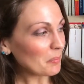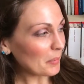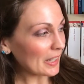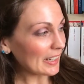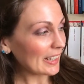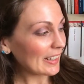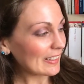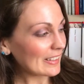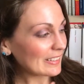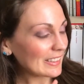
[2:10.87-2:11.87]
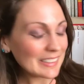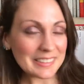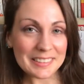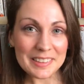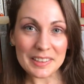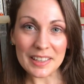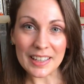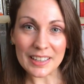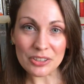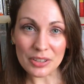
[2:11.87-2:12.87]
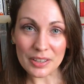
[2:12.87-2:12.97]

But this is a, uh,